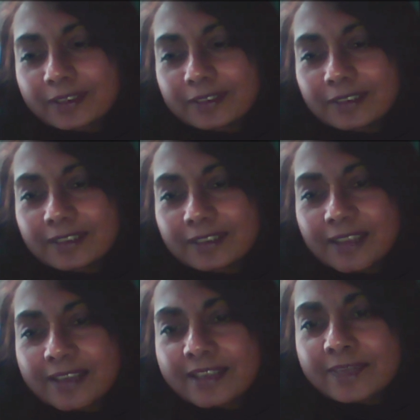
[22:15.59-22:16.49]
It's like
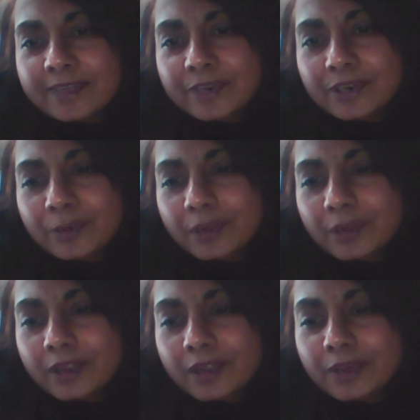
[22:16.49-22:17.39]
a suspicion. What
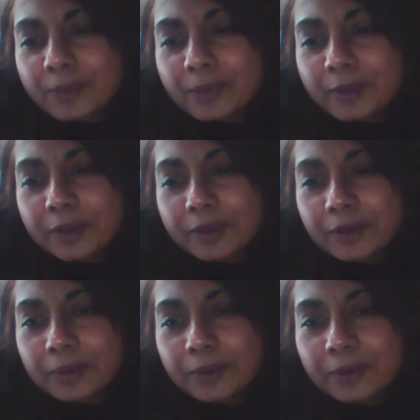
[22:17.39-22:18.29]
can I do about it, you
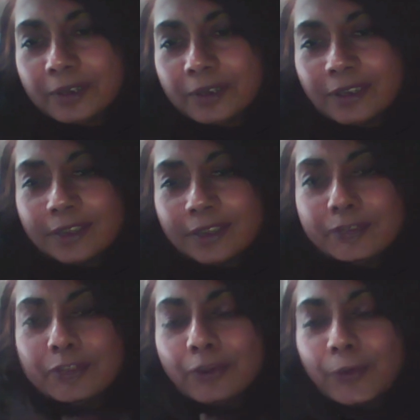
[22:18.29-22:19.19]
know?
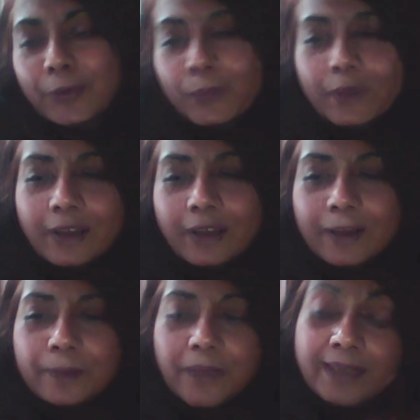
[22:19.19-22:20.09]
So
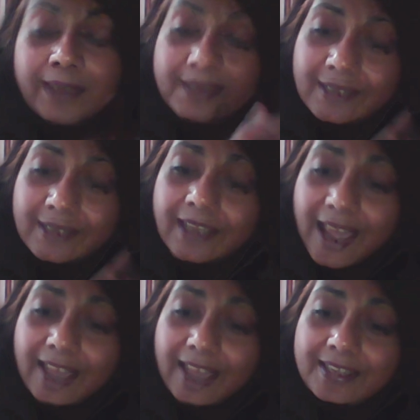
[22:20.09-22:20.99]
um, I did
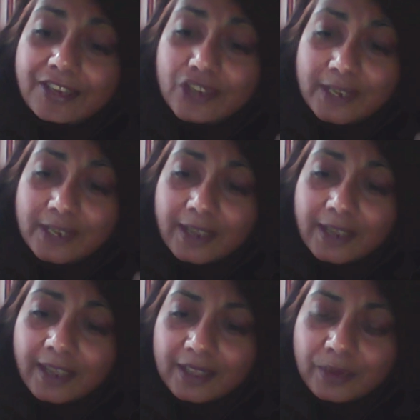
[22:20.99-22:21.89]
ask
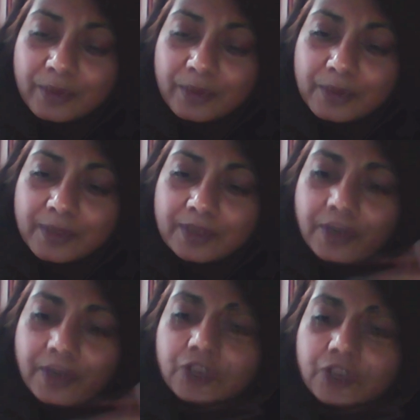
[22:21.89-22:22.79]
Sinead, the woman who was the
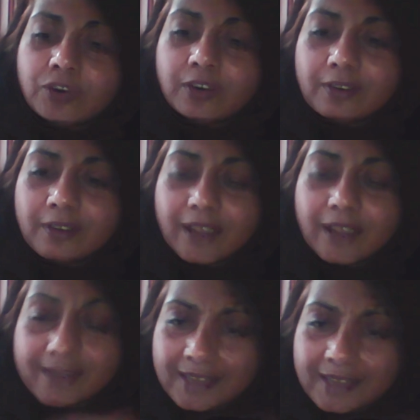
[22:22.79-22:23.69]
treasurer. I
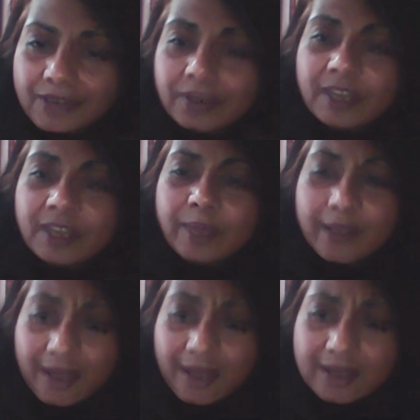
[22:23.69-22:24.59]
sent her an email and
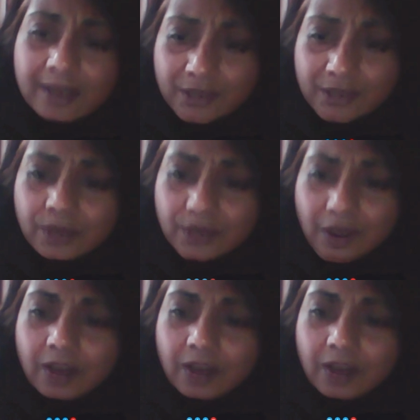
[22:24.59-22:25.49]
asked her, Did you
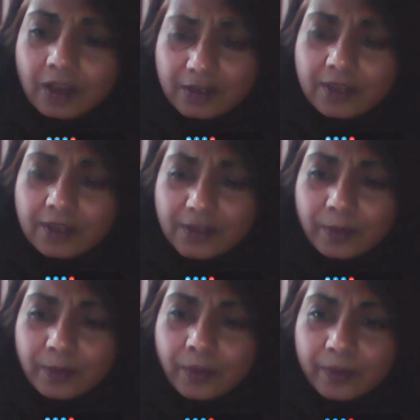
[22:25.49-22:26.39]
talk to the school
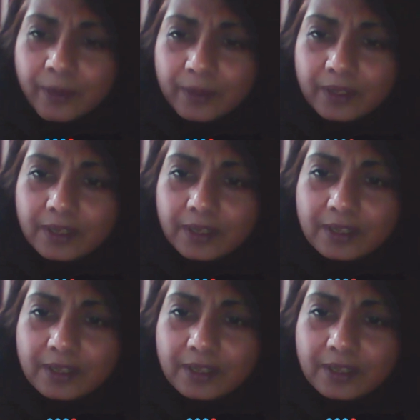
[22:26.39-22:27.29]
board about
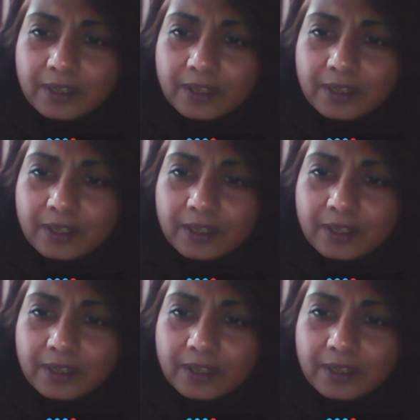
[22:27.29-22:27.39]
this?